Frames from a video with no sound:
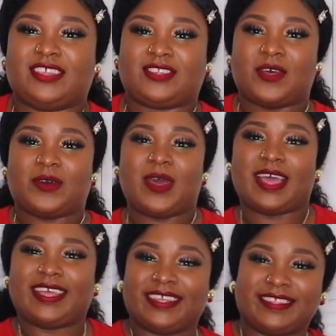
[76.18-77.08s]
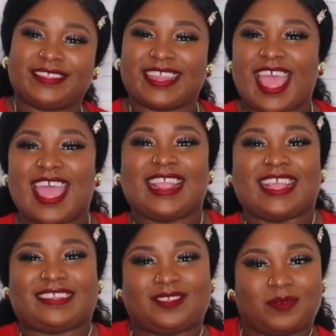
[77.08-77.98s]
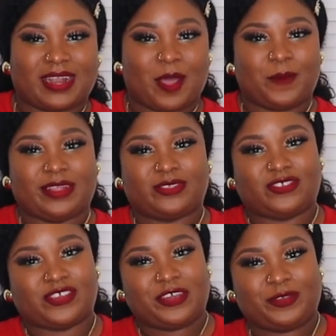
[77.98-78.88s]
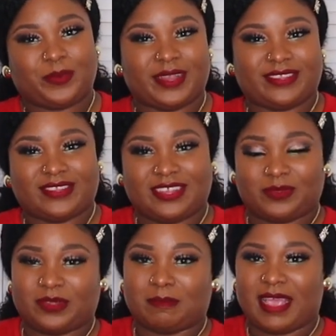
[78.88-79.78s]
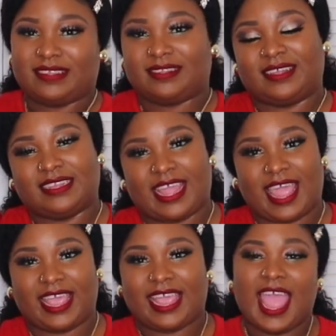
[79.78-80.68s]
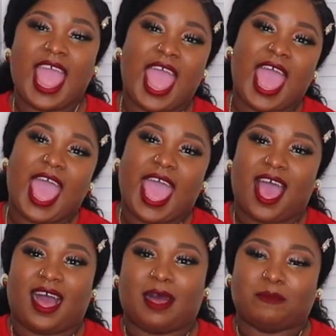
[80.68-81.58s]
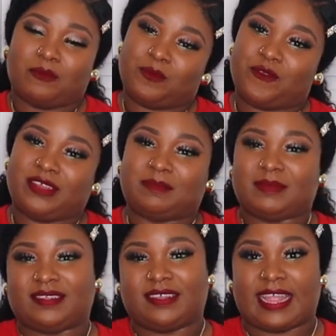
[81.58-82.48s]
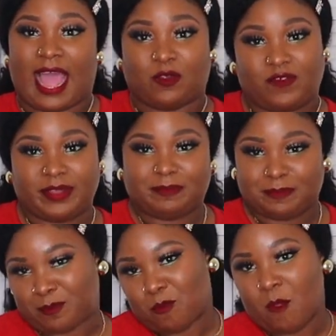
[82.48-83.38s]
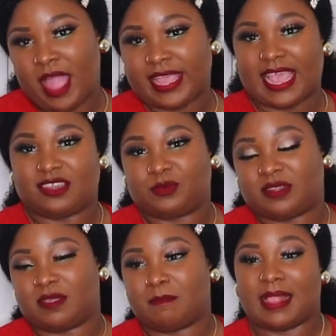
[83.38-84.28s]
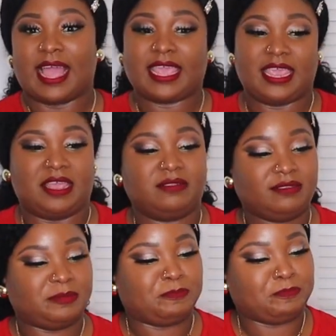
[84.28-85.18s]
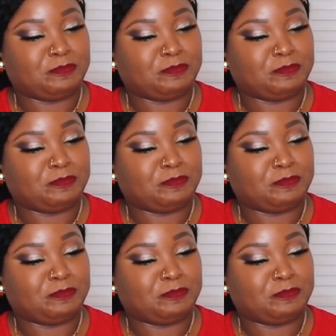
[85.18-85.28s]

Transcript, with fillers: So this is what I went to church with. So this was my Sunday, Christmas Sunday outfit. Yes, with some black heels.